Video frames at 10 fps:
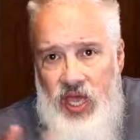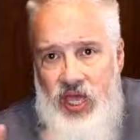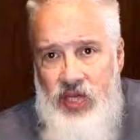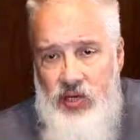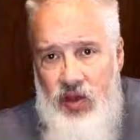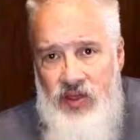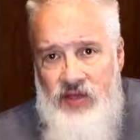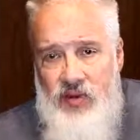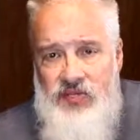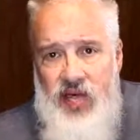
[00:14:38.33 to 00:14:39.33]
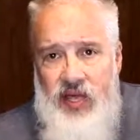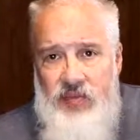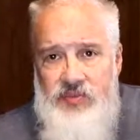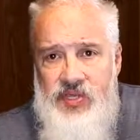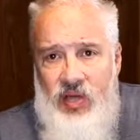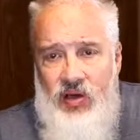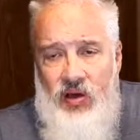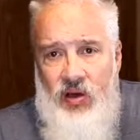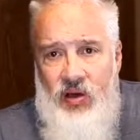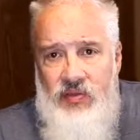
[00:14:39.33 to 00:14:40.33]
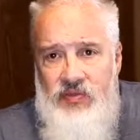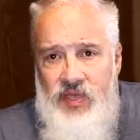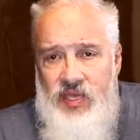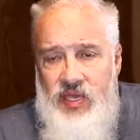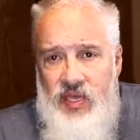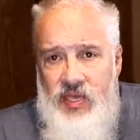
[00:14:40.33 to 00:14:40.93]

engrave those items on the